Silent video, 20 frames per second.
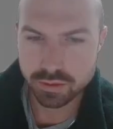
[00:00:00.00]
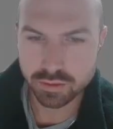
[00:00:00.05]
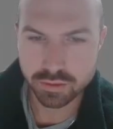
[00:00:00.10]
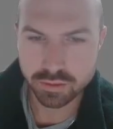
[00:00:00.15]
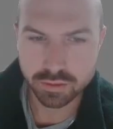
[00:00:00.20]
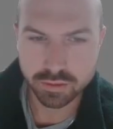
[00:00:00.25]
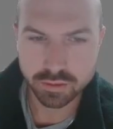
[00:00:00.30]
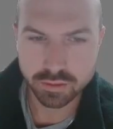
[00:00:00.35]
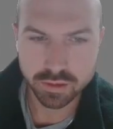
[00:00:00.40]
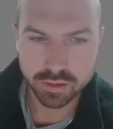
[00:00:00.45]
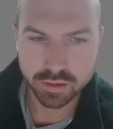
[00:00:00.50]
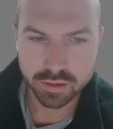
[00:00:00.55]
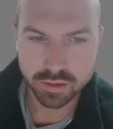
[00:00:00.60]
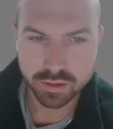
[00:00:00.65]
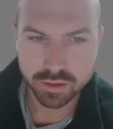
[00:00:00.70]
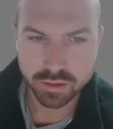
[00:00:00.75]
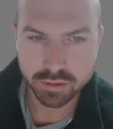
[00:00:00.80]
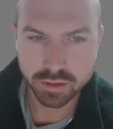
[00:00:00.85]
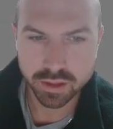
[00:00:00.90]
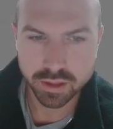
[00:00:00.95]
to
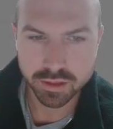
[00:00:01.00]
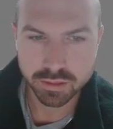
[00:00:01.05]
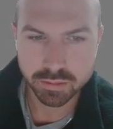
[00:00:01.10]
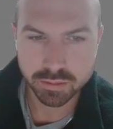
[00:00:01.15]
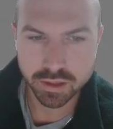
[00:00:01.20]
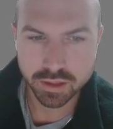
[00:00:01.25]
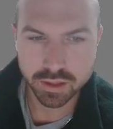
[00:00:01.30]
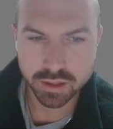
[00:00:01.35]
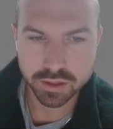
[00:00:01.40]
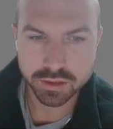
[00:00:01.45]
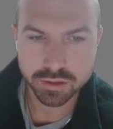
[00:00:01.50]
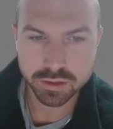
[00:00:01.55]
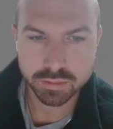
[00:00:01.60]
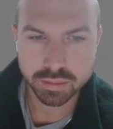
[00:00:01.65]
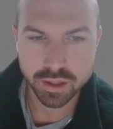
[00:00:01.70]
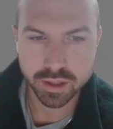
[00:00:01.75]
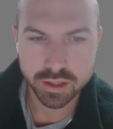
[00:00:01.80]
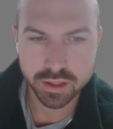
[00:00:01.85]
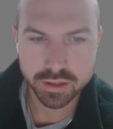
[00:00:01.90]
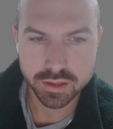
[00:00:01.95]
create some conditional
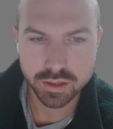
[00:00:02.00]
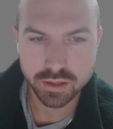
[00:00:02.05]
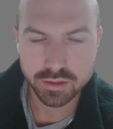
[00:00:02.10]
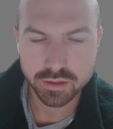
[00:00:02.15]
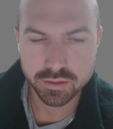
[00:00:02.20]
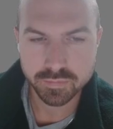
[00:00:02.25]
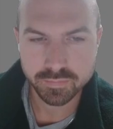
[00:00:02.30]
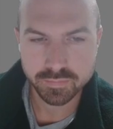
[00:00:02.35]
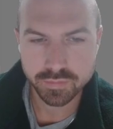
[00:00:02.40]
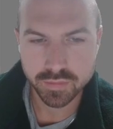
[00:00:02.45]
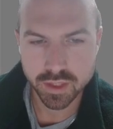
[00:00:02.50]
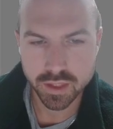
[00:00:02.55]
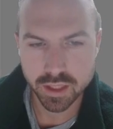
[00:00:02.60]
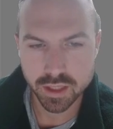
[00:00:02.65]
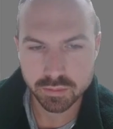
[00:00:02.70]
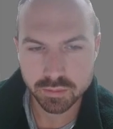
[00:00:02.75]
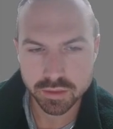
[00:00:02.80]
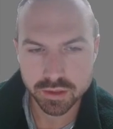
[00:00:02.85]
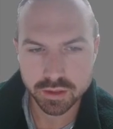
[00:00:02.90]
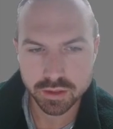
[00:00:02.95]
pricing.
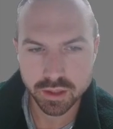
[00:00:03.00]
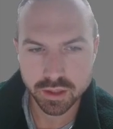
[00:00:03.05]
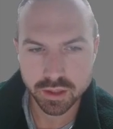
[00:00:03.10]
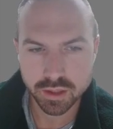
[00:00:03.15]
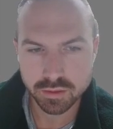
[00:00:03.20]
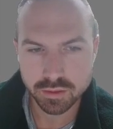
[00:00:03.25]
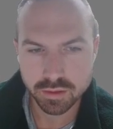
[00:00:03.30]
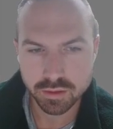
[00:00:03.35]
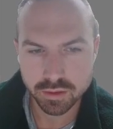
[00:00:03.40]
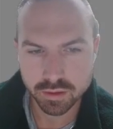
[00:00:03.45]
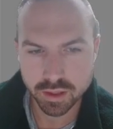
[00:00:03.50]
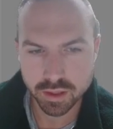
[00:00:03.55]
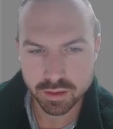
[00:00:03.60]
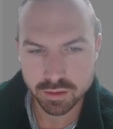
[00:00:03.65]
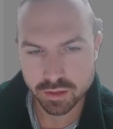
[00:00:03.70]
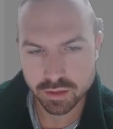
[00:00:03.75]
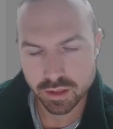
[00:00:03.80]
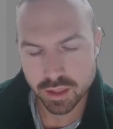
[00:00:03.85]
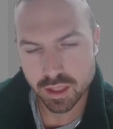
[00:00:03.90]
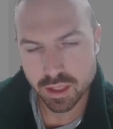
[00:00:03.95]
So you can
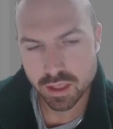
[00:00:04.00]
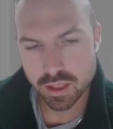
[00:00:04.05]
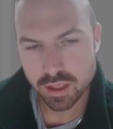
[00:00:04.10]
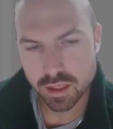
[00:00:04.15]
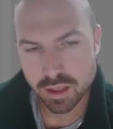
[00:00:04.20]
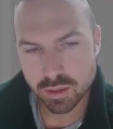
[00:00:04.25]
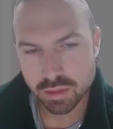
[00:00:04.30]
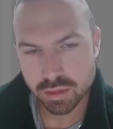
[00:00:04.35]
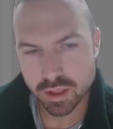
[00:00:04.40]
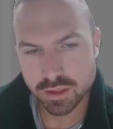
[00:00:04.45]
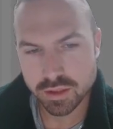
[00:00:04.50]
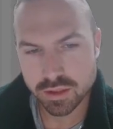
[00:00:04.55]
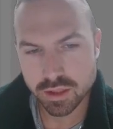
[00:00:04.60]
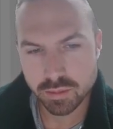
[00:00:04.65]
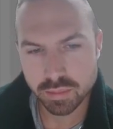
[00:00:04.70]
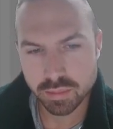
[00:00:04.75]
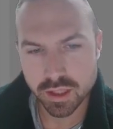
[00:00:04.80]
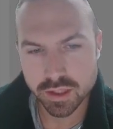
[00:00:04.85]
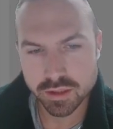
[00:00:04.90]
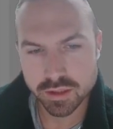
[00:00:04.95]
create
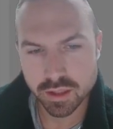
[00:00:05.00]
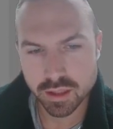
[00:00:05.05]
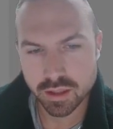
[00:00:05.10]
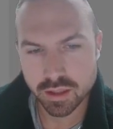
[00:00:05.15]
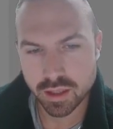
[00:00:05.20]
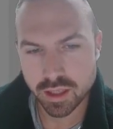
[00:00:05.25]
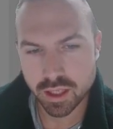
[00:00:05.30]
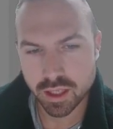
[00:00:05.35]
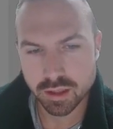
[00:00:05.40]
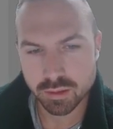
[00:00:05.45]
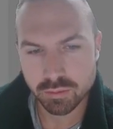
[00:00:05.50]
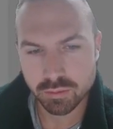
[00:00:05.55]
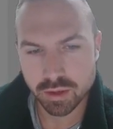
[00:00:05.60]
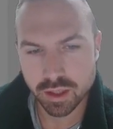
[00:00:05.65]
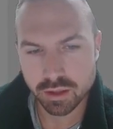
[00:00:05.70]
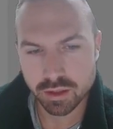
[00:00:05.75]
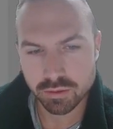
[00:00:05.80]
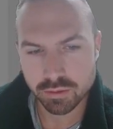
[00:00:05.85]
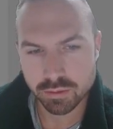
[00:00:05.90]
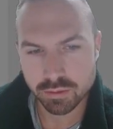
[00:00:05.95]
pricing based on item
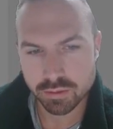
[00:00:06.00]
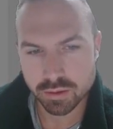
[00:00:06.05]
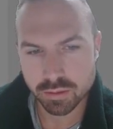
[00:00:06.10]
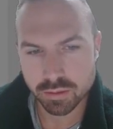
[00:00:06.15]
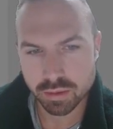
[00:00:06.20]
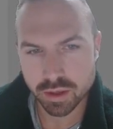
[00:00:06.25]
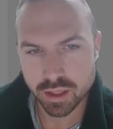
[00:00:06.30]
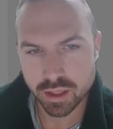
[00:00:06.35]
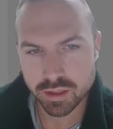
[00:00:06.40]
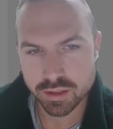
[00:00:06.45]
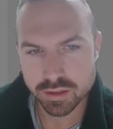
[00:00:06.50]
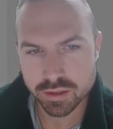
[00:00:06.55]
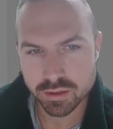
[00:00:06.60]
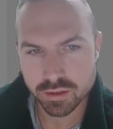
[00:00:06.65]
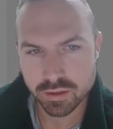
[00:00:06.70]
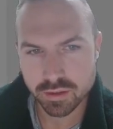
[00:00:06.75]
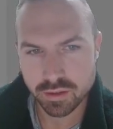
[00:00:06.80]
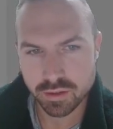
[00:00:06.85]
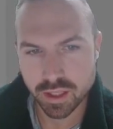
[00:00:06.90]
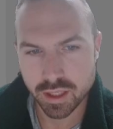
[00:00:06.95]
weight or order
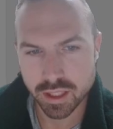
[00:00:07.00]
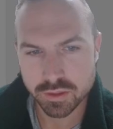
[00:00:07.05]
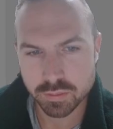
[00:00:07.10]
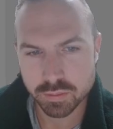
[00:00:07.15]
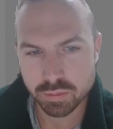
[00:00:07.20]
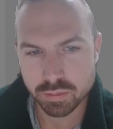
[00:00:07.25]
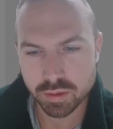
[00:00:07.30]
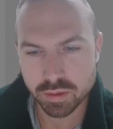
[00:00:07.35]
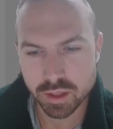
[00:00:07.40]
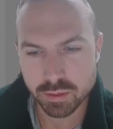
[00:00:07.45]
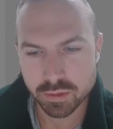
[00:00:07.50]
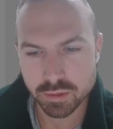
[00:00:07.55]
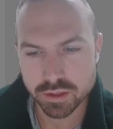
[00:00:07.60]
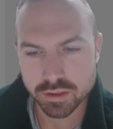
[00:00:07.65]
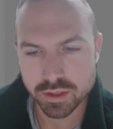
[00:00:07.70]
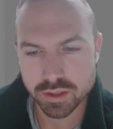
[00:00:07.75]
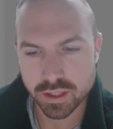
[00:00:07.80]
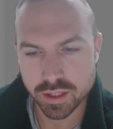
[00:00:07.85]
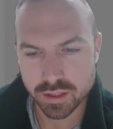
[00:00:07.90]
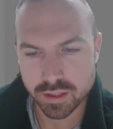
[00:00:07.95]
price. That's pretty much